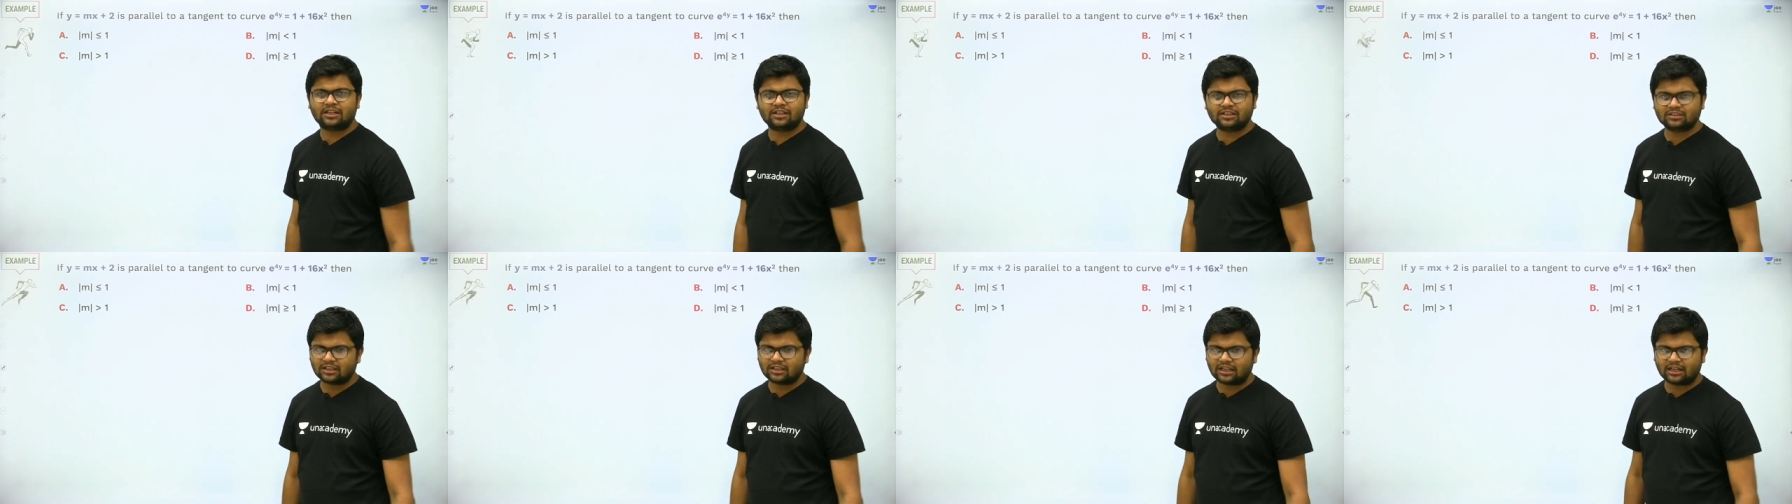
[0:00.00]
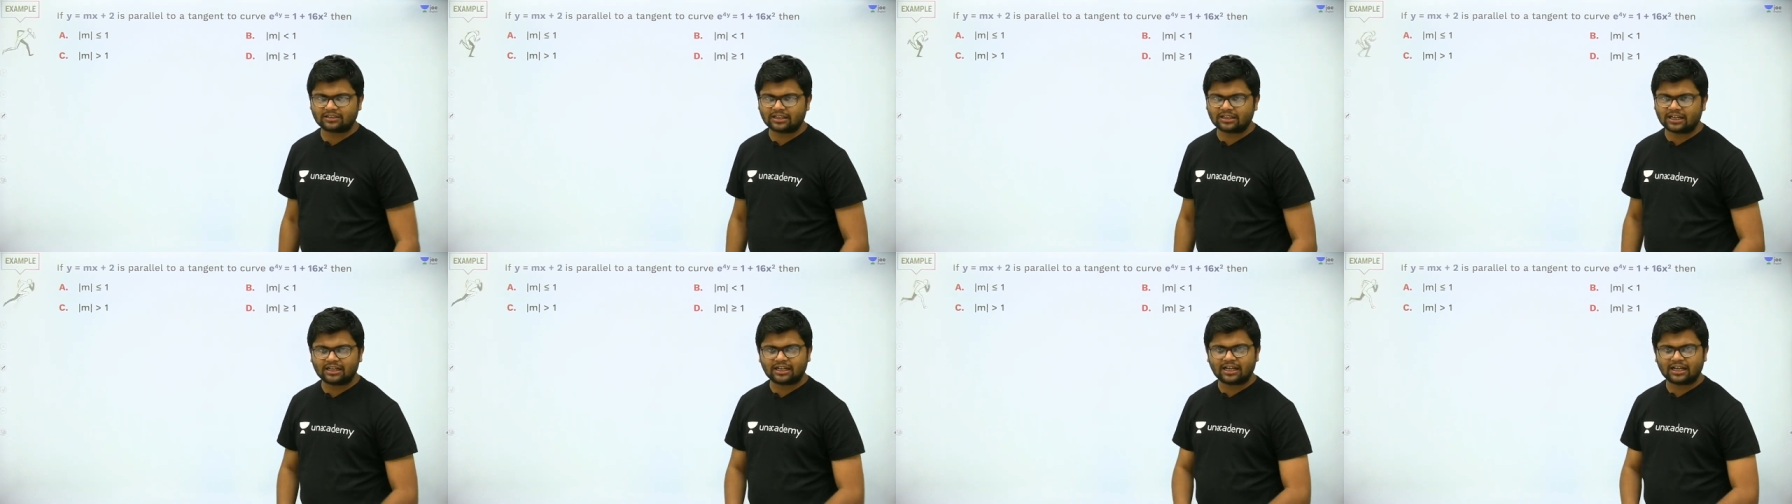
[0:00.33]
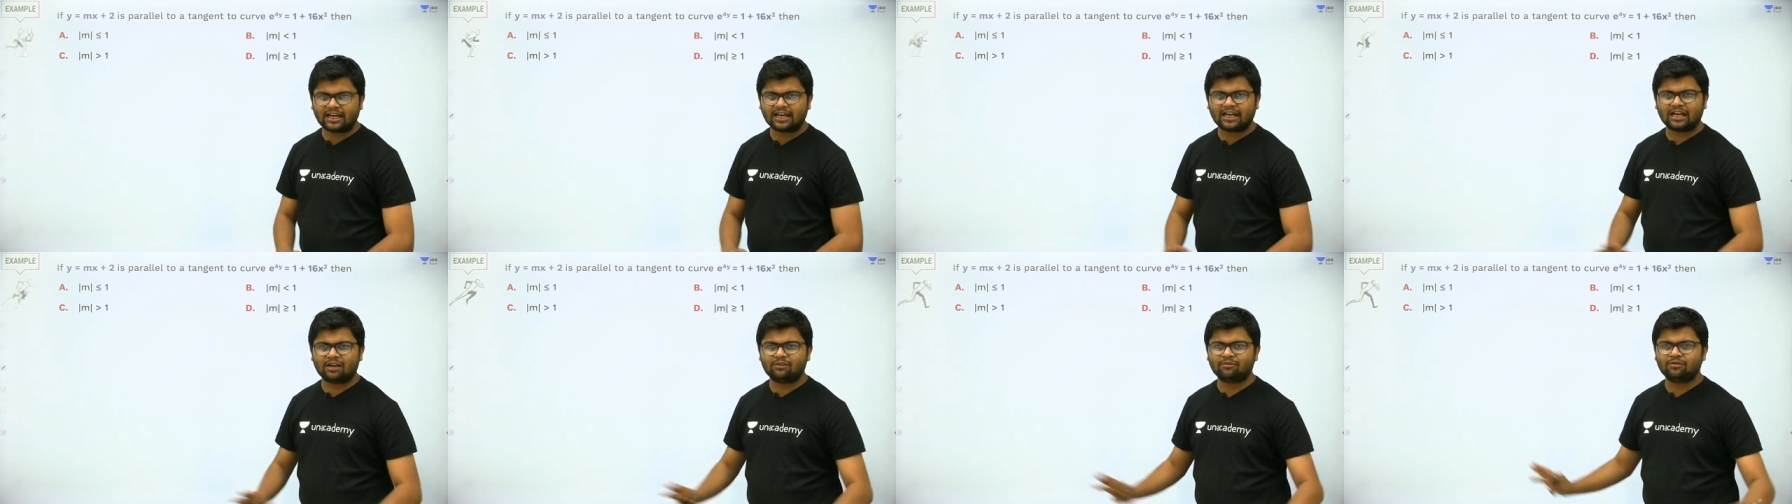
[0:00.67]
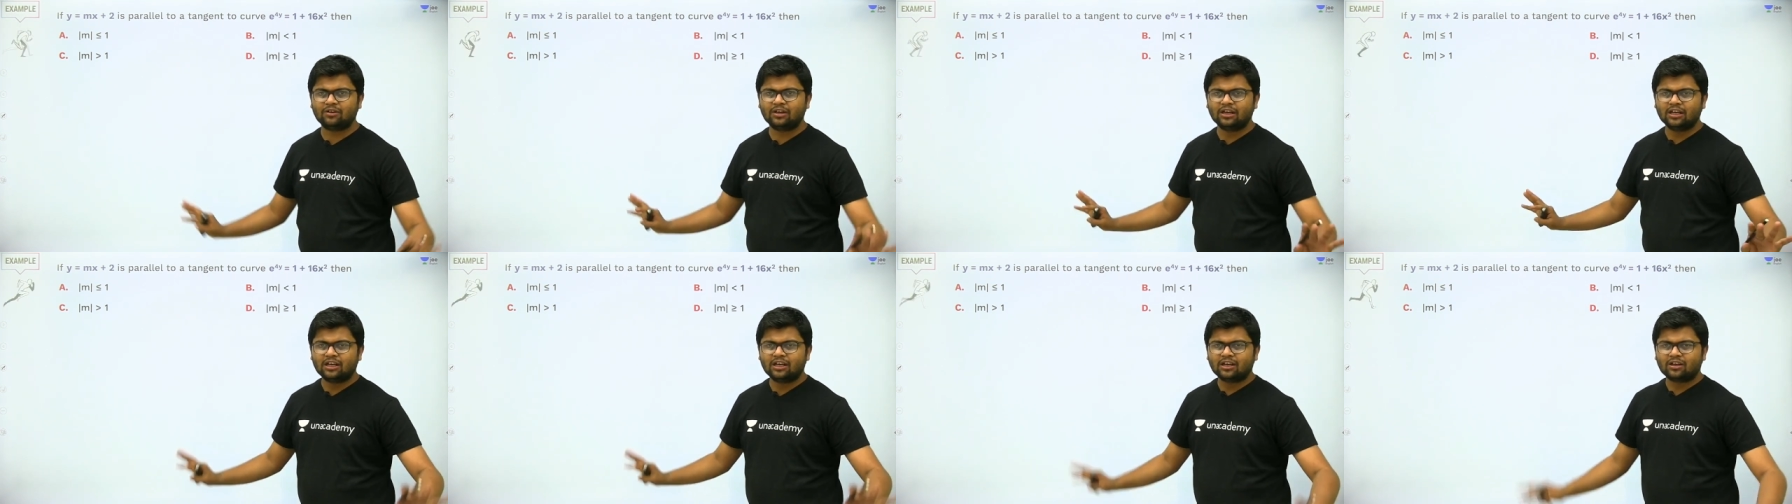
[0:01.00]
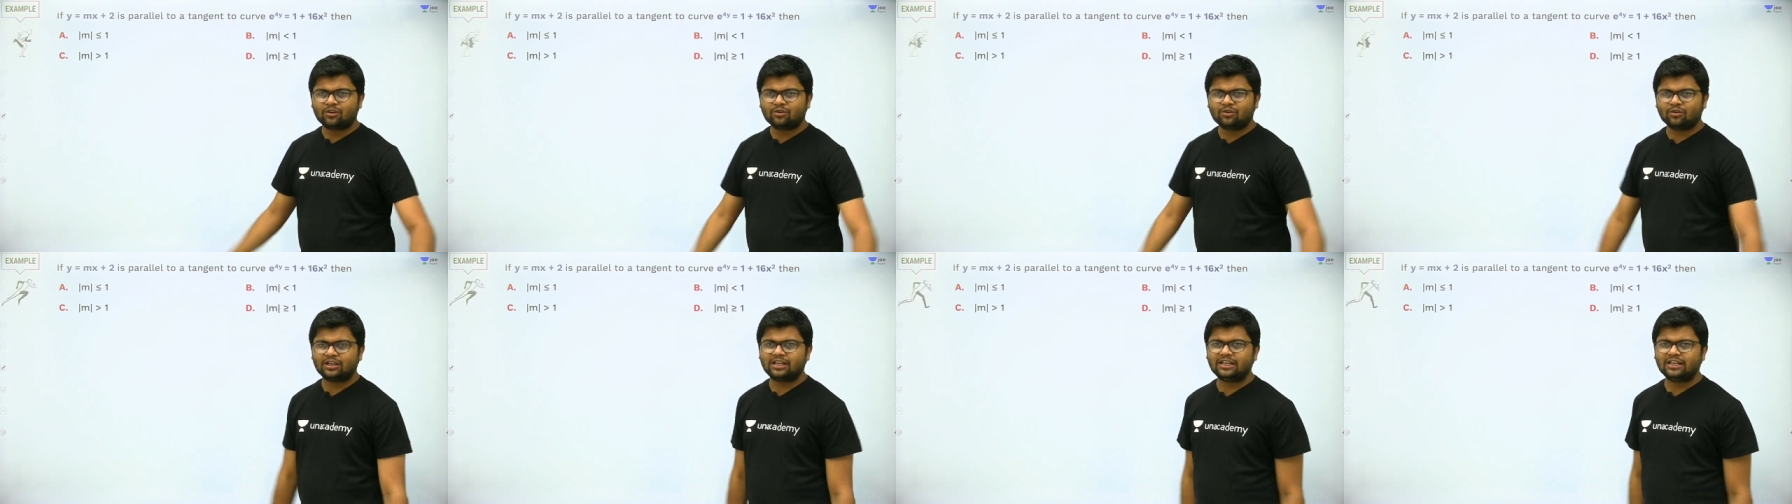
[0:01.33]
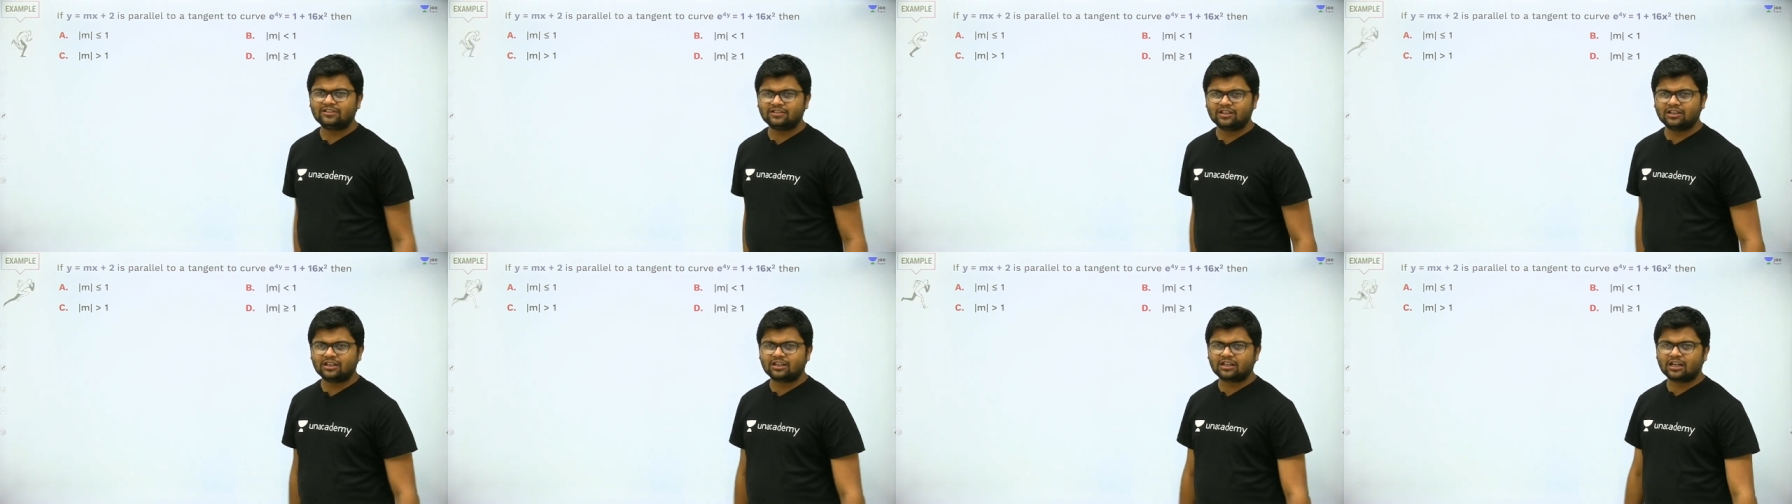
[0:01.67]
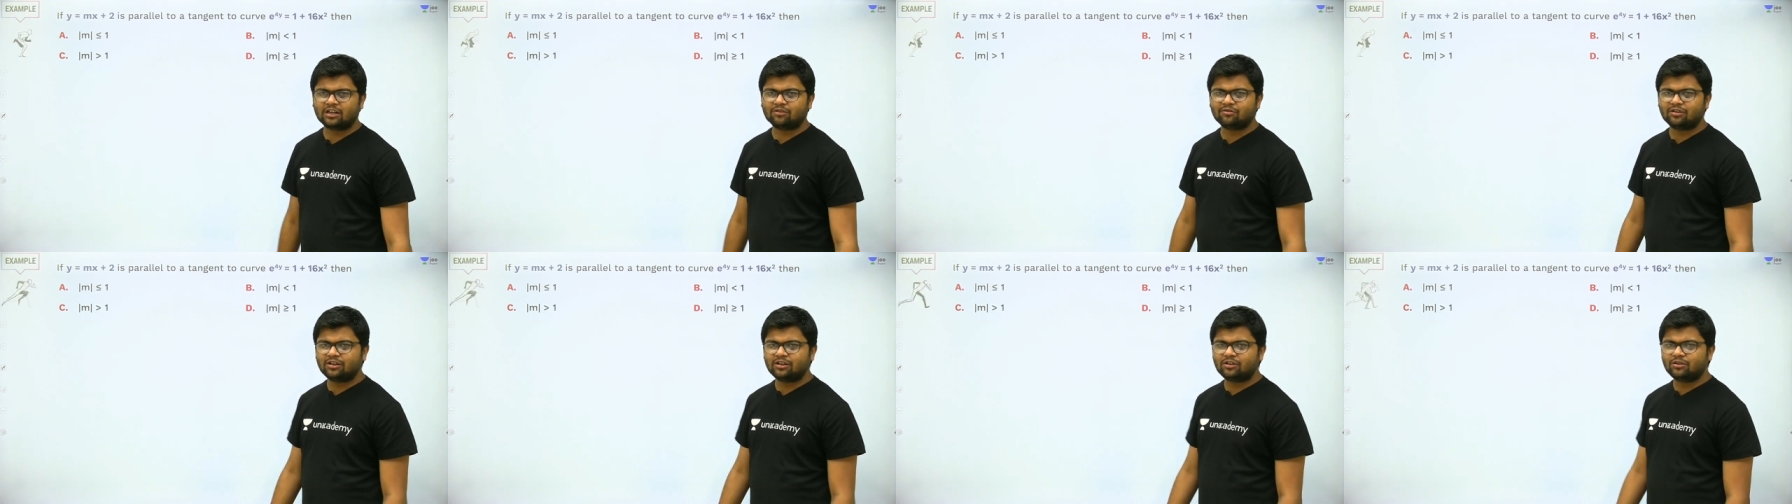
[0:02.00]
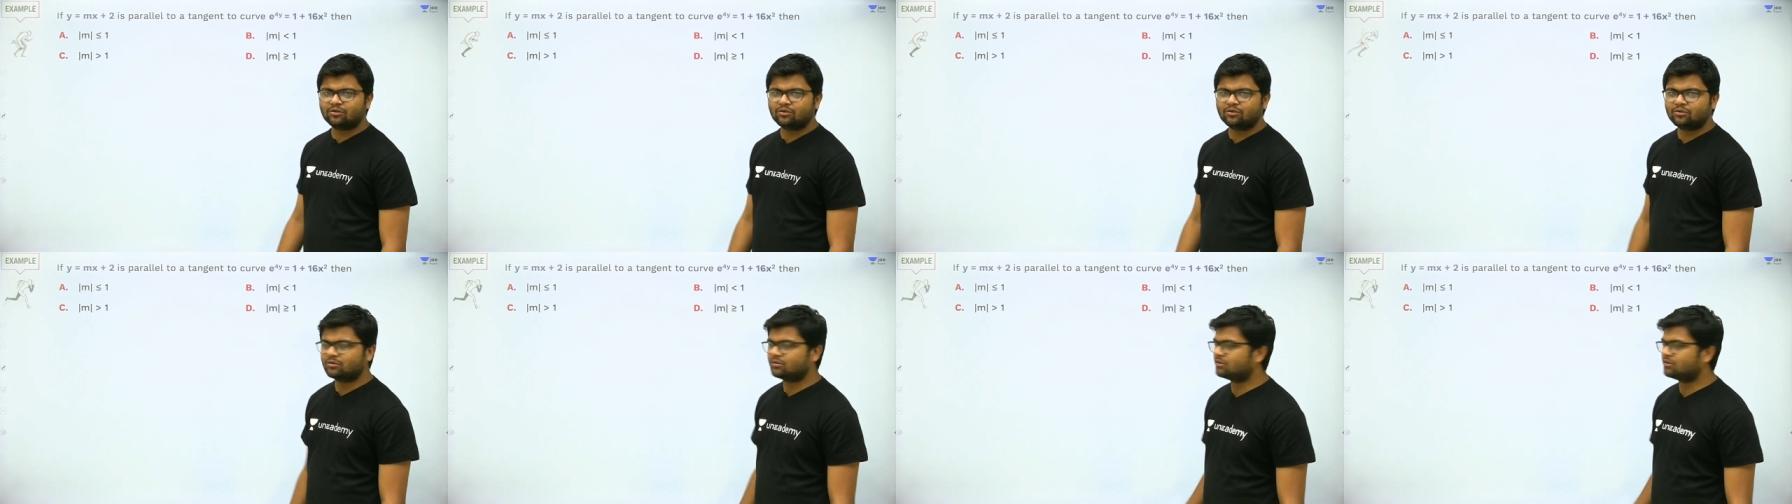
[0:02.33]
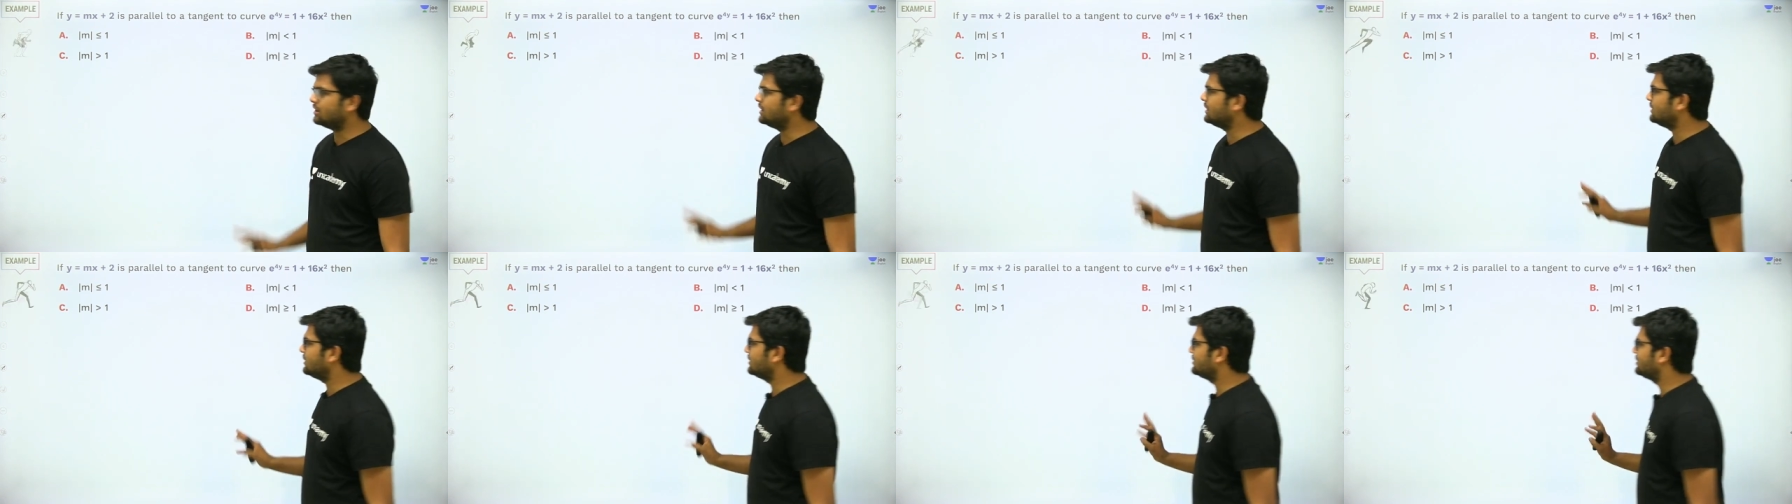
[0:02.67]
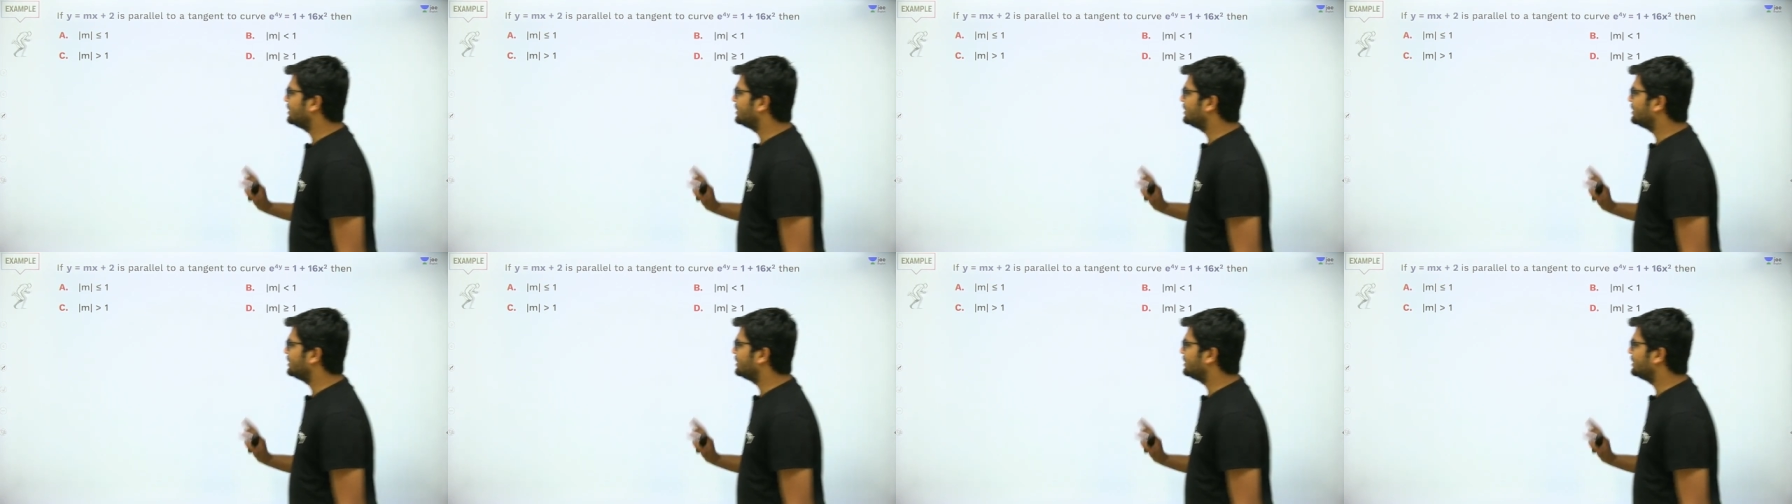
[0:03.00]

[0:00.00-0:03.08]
That is that I have you know easily conveyed you in